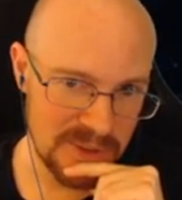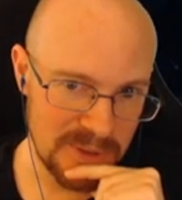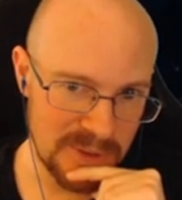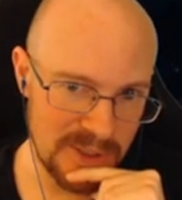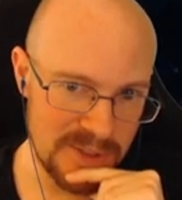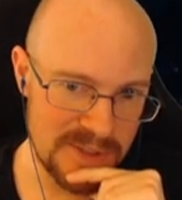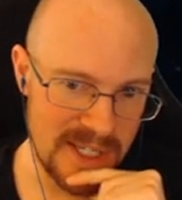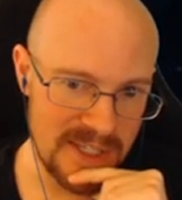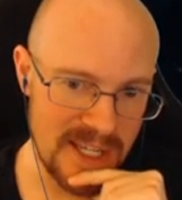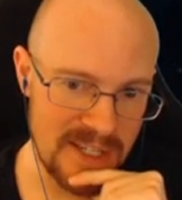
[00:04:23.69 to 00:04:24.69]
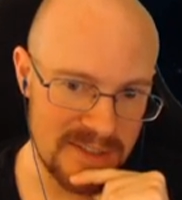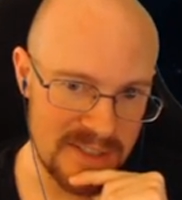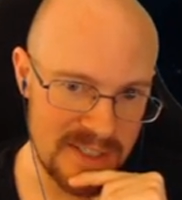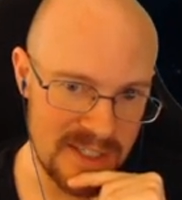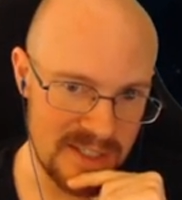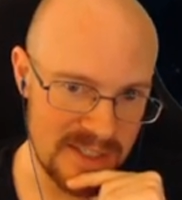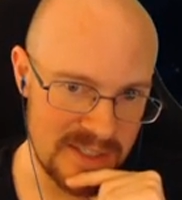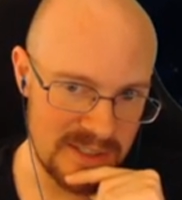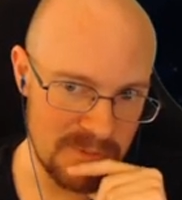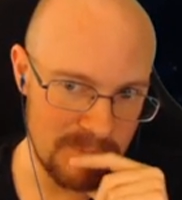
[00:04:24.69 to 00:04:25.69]
Or you say the intended is
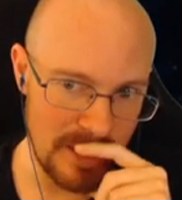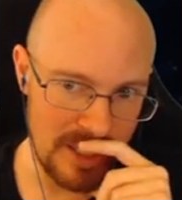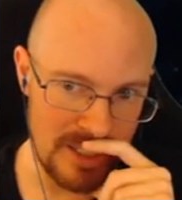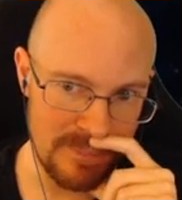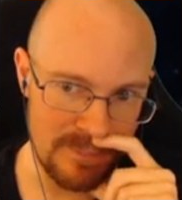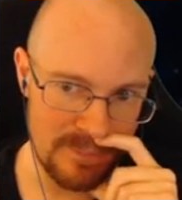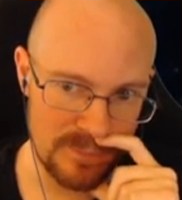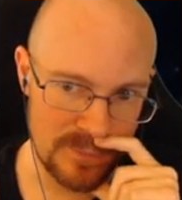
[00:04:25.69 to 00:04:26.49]
to bomb...